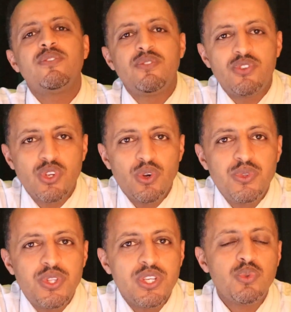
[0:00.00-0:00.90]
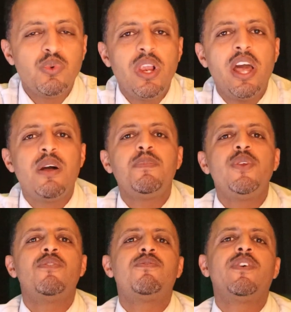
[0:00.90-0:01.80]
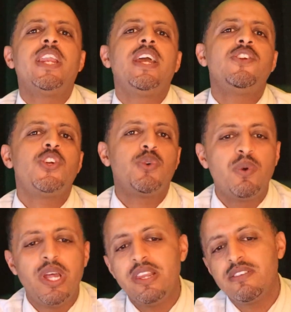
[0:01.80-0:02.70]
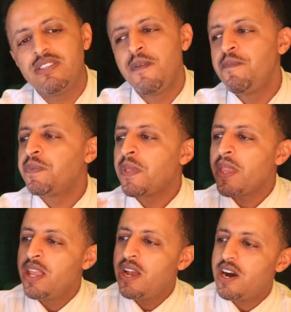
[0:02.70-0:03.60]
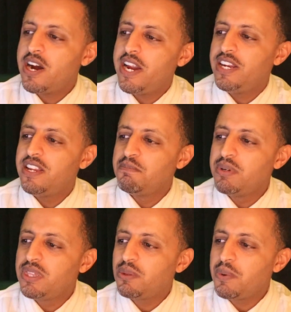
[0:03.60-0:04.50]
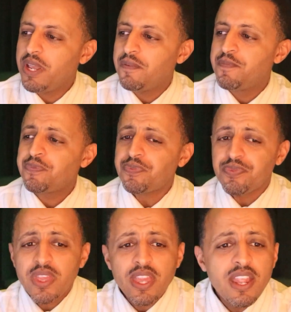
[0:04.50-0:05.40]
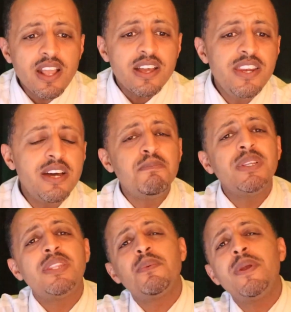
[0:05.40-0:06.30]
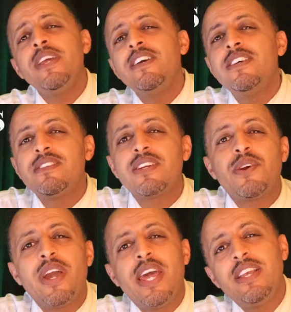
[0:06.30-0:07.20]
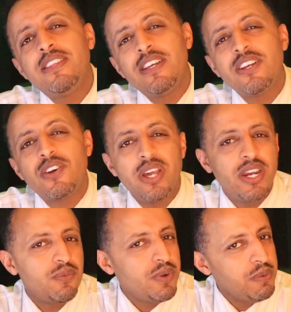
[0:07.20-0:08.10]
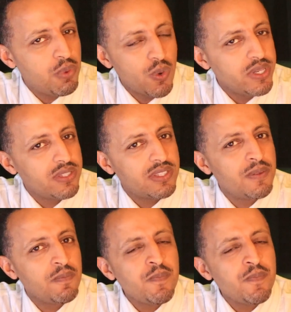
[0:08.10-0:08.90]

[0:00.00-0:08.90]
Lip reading: So this will help your financial wellness. All right, number 3. Number 3 is credit and credit reports.